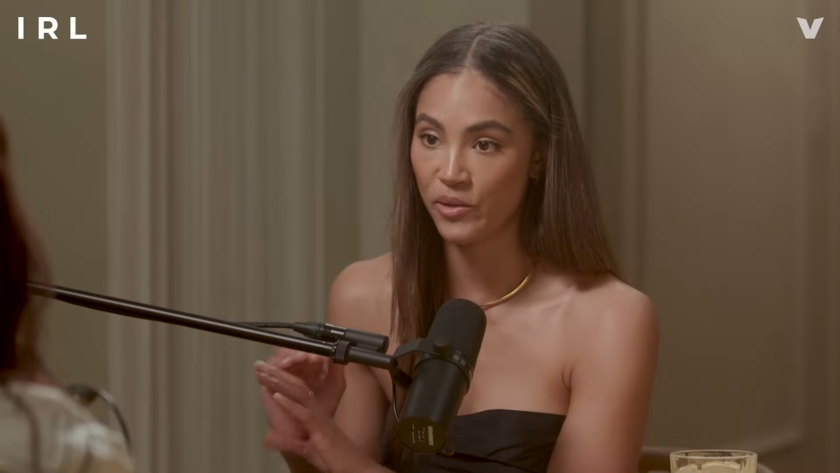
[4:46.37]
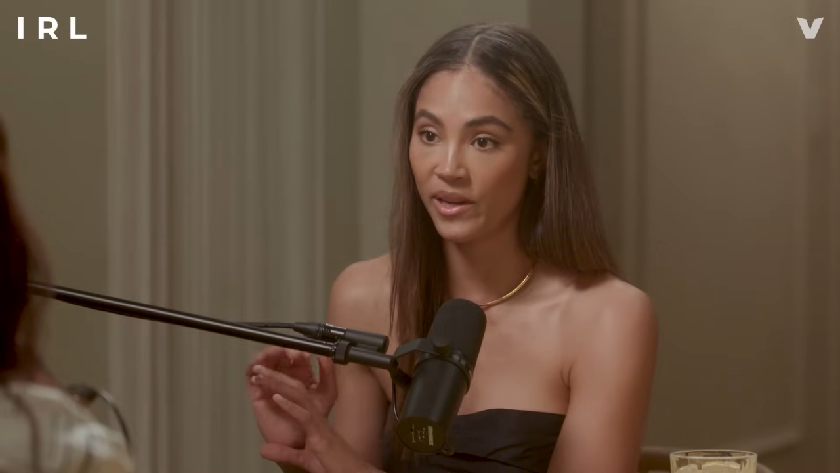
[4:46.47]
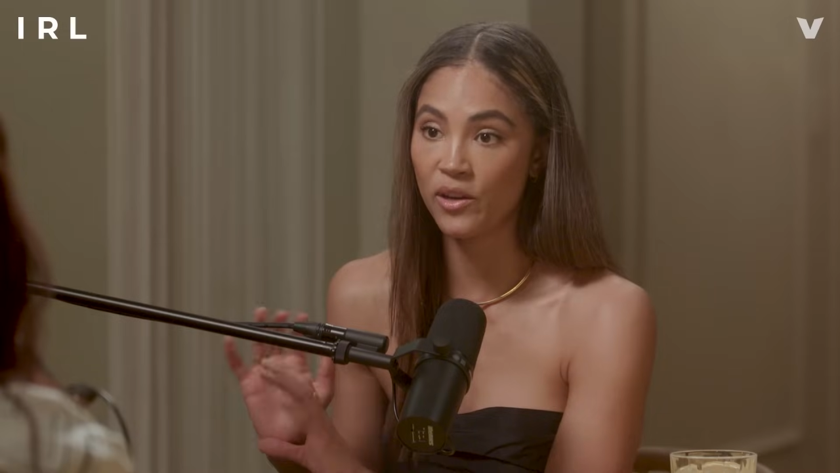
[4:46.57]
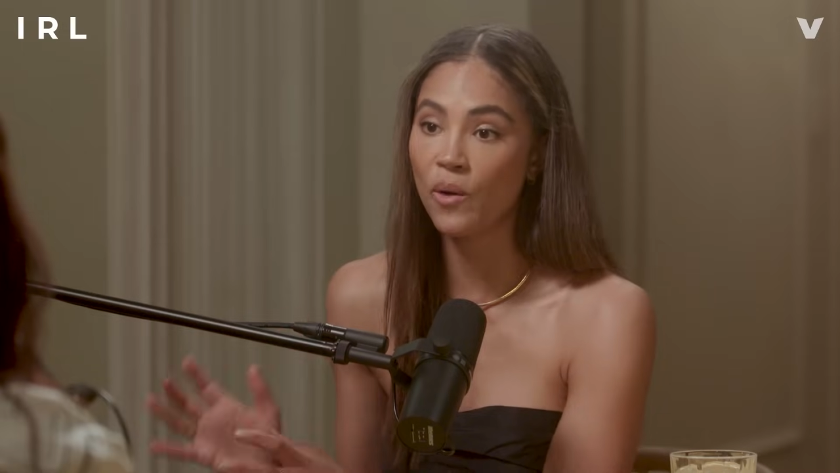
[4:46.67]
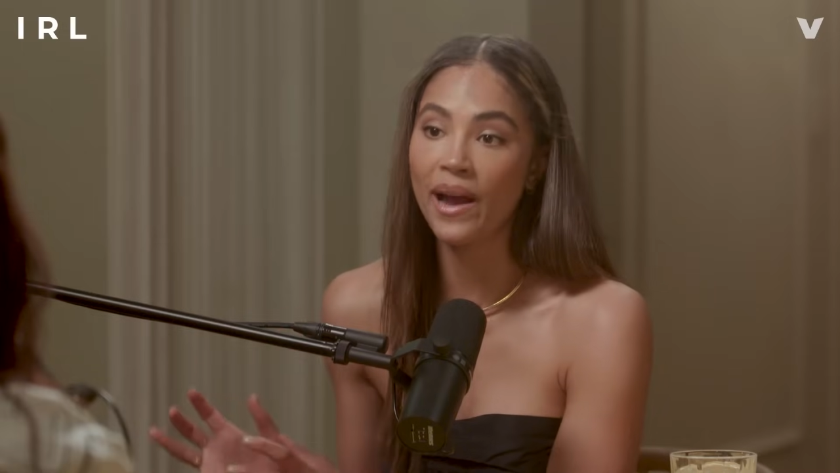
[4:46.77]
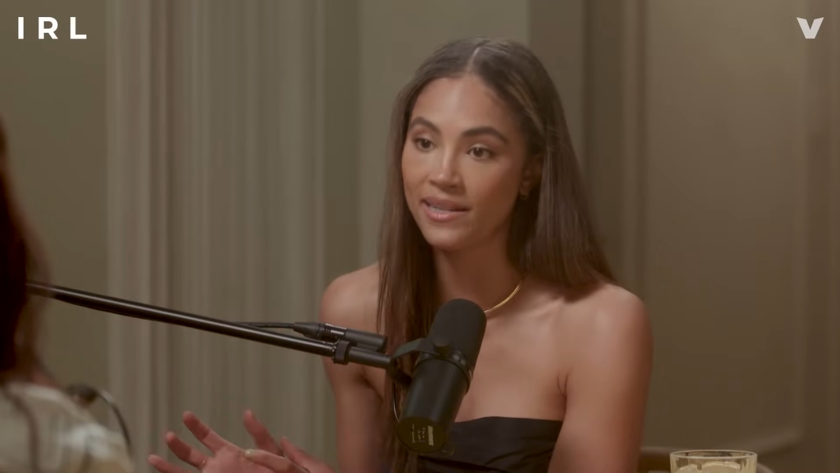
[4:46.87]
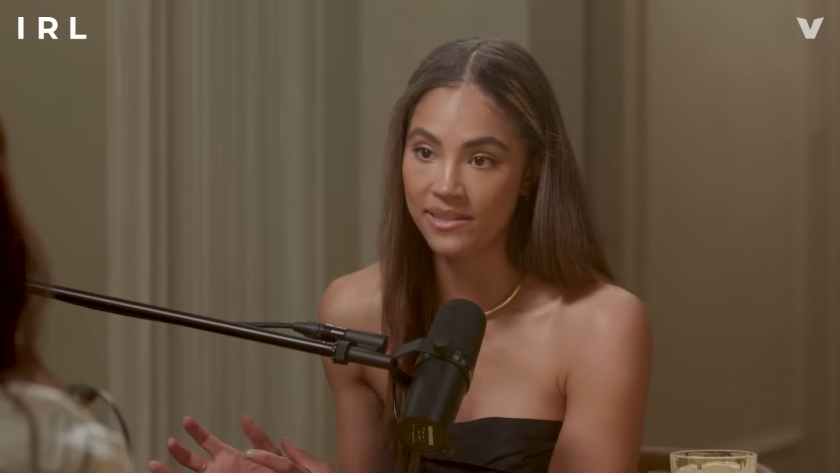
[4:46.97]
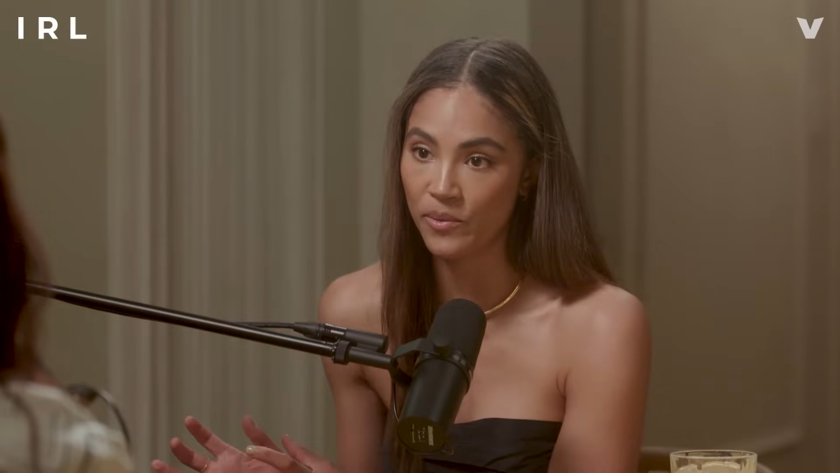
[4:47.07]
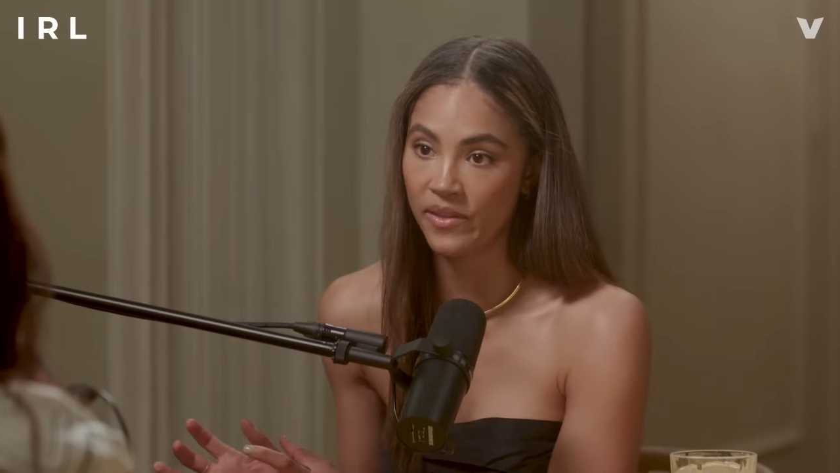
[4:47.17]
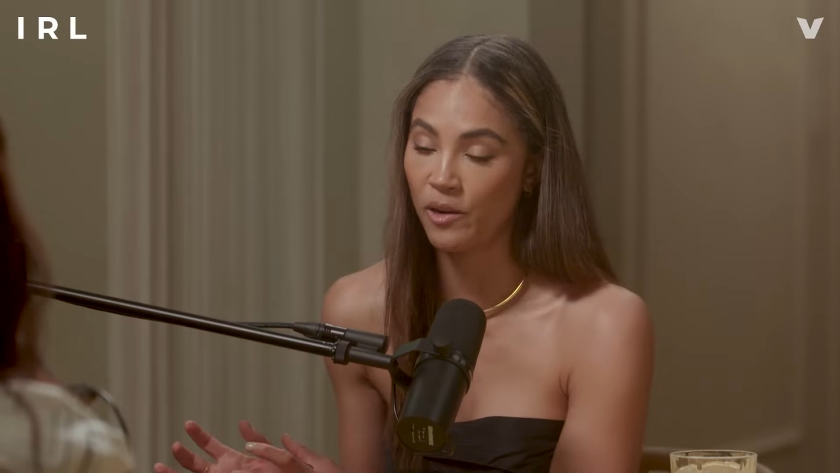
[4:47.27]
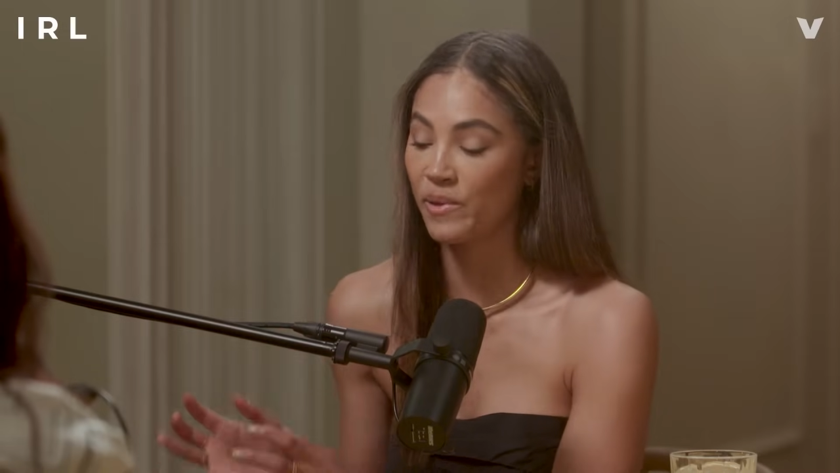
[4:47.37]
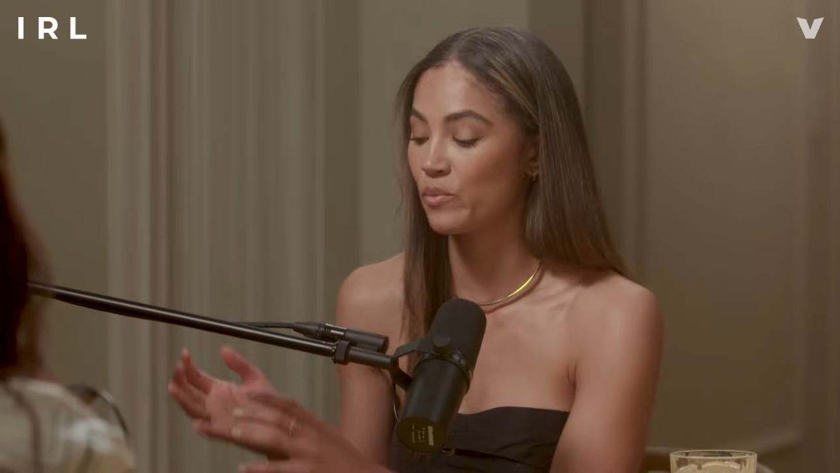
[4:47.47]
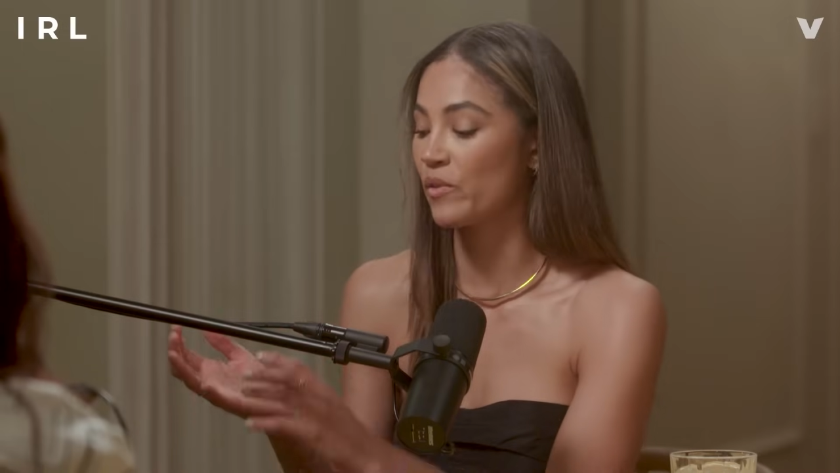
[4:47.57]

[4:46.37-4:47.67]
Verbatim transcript: you get no access to a therapist,